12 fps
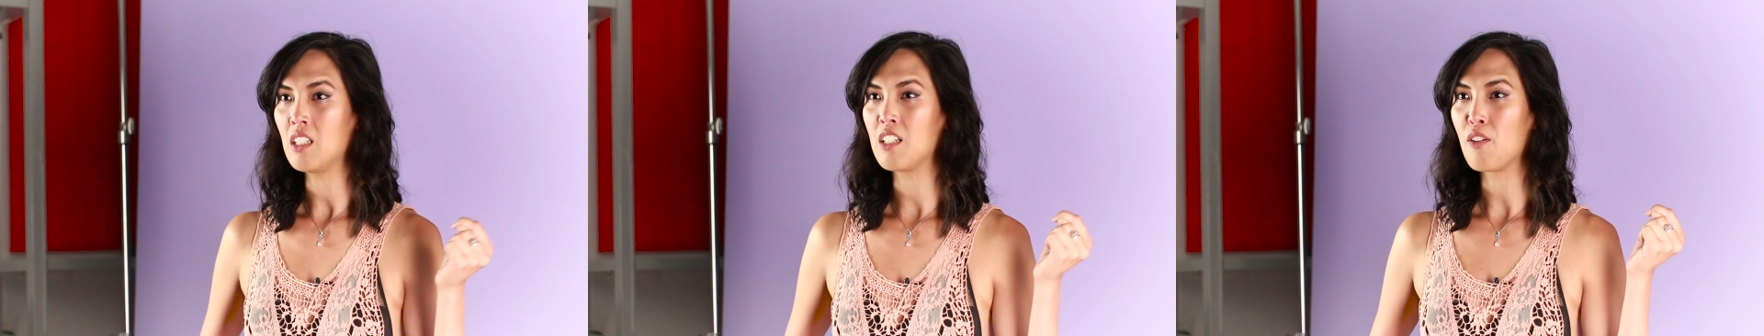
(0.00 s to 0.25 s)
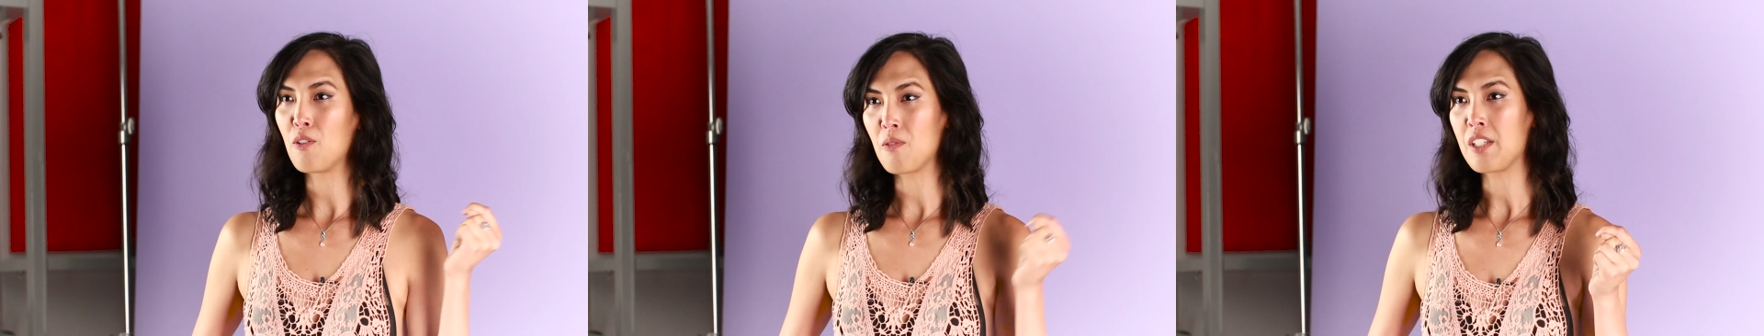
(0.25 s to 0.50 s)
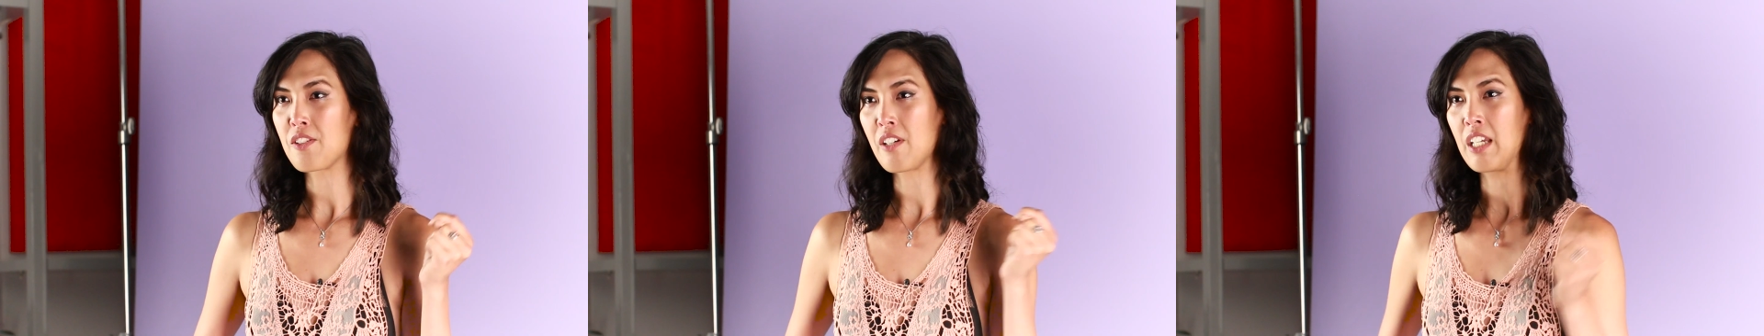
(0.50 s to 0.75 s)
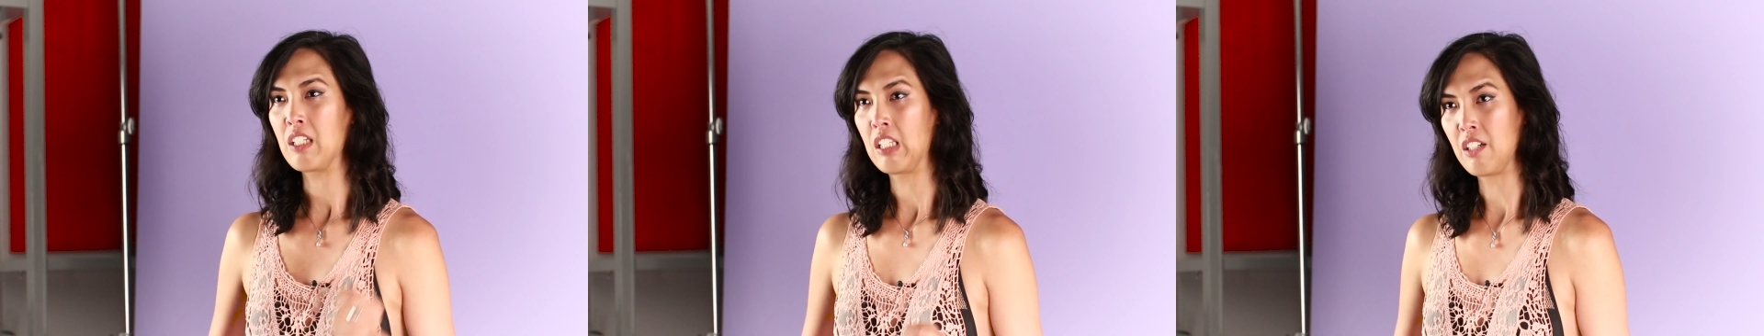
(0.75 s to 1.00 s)
and always
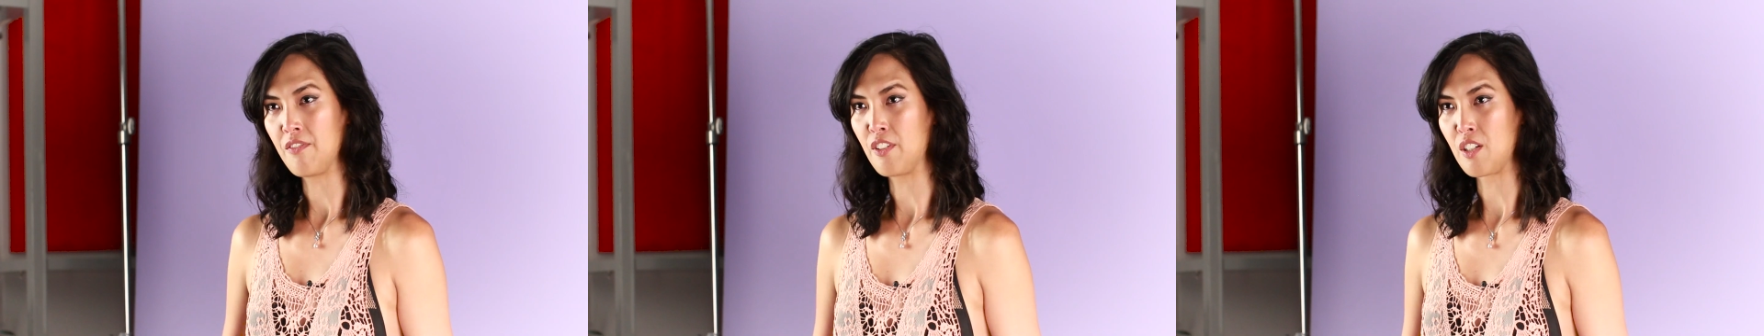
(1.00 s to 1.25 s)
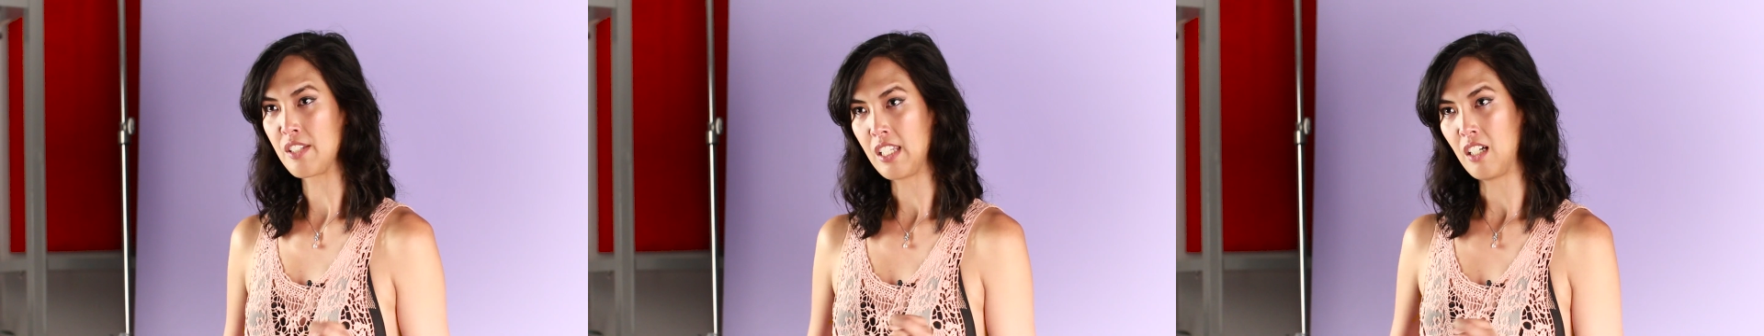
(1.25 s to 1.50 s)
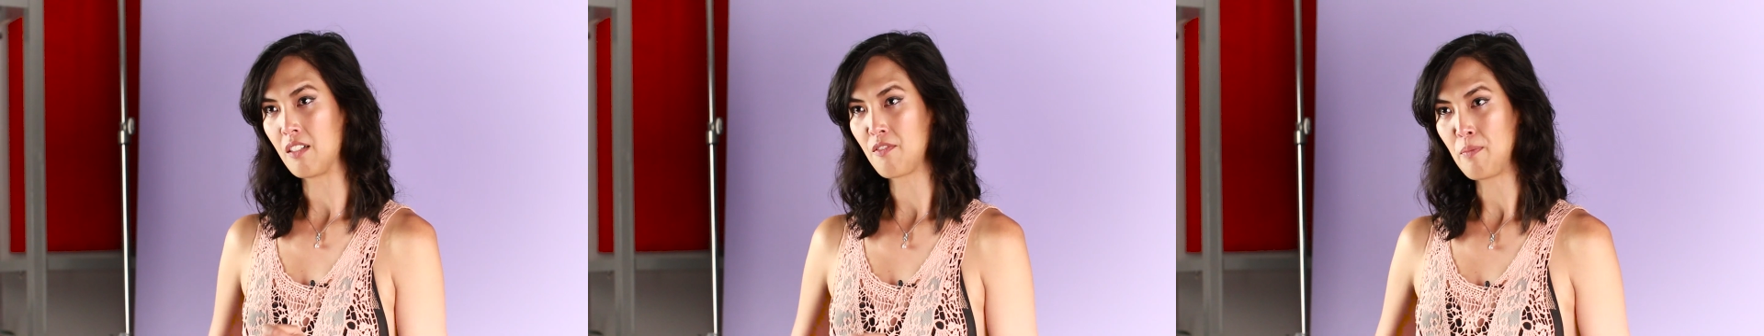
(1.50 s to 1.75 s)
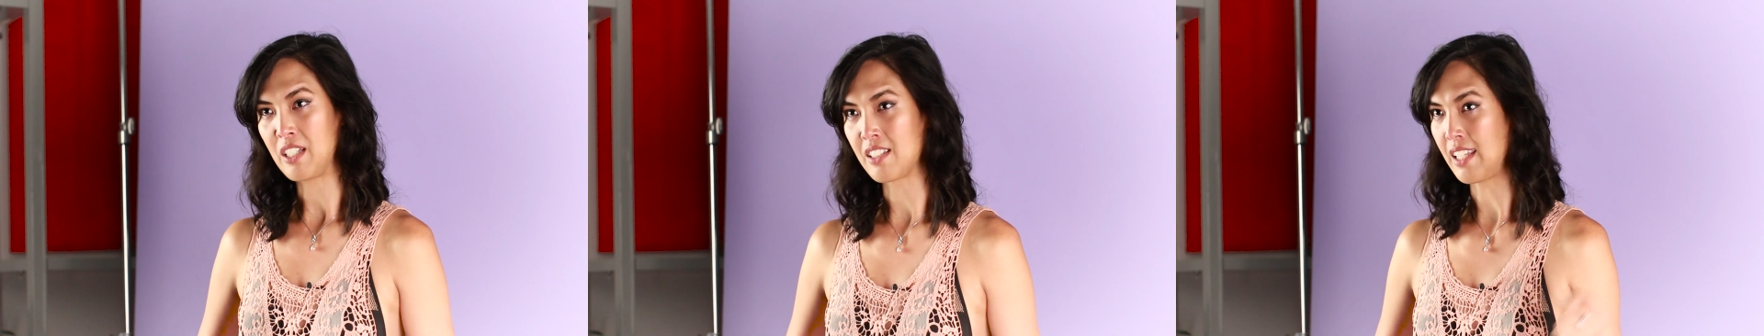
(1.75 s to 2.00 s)
try to love
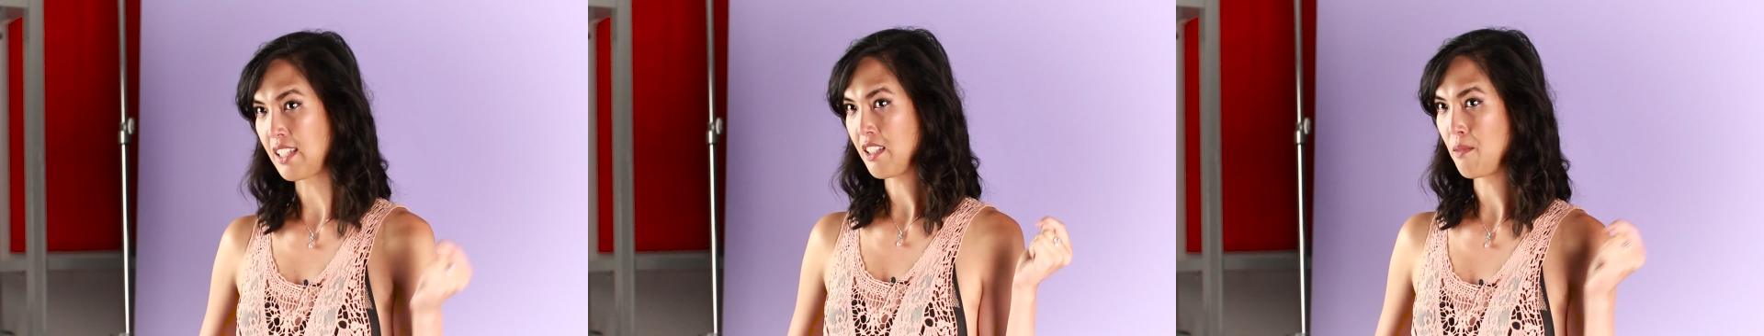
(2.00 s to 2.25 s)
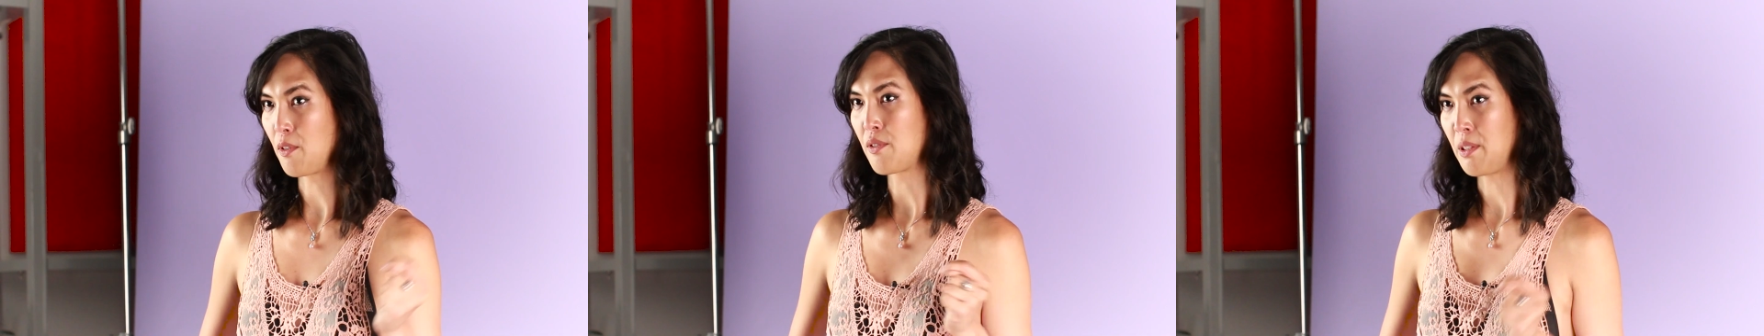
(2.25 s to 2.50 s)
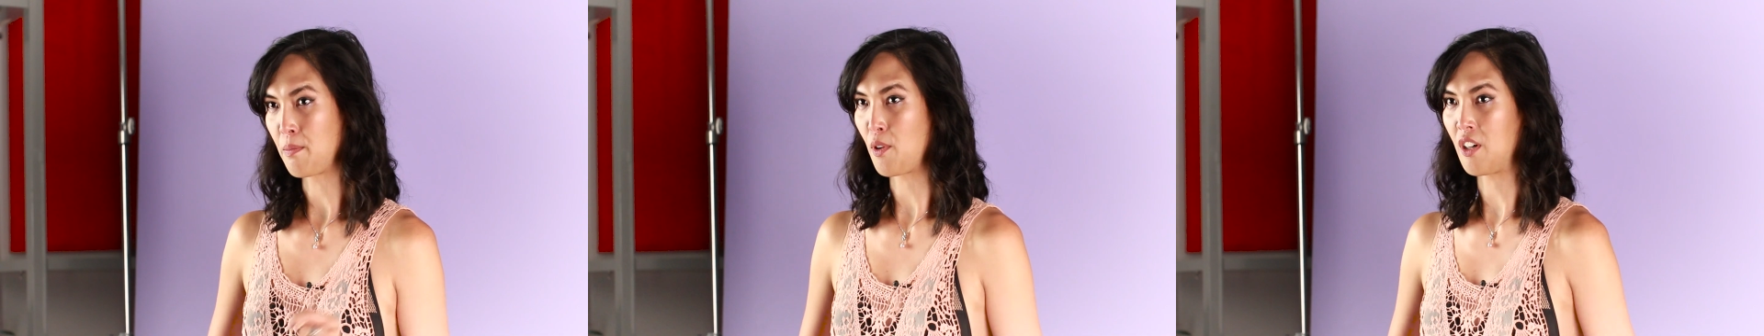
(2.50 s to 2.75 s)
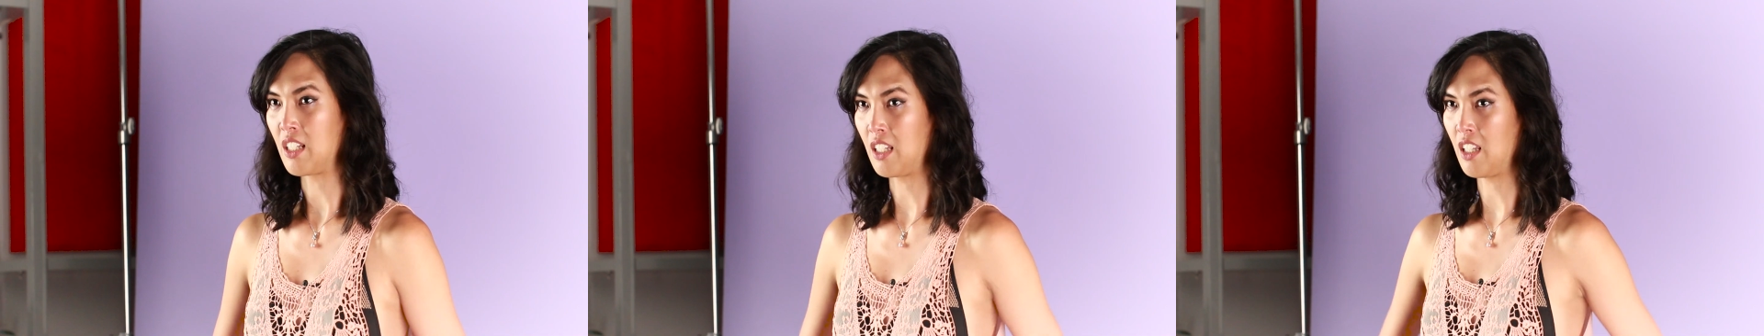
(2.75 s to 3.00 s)
yourself because that's the most
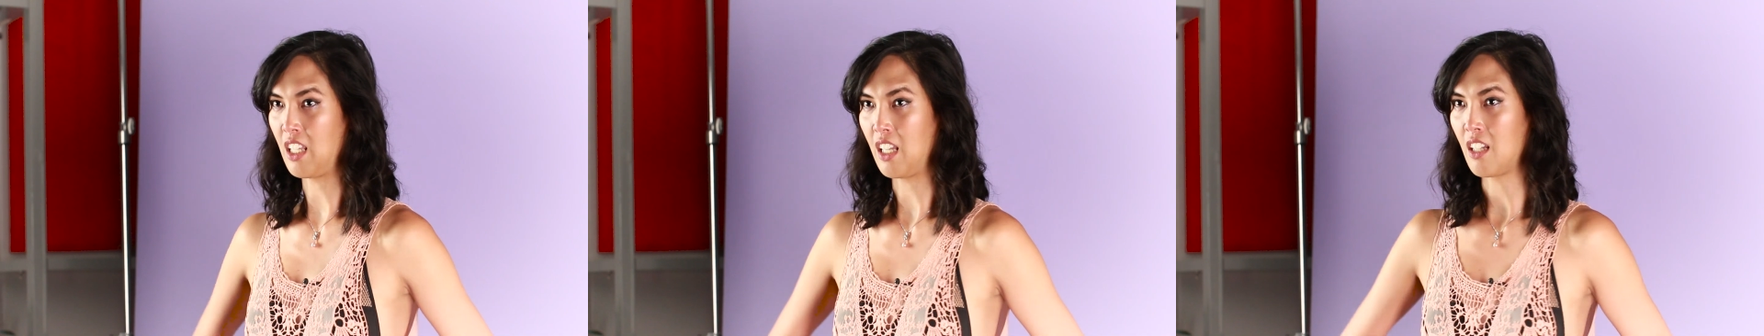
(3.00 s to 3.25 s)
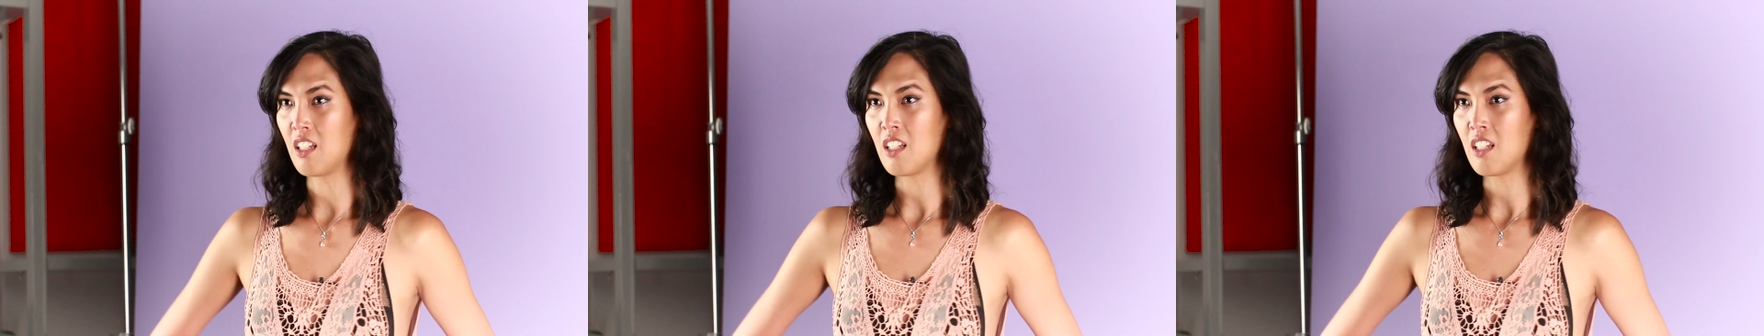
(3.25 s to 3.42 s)
important thing.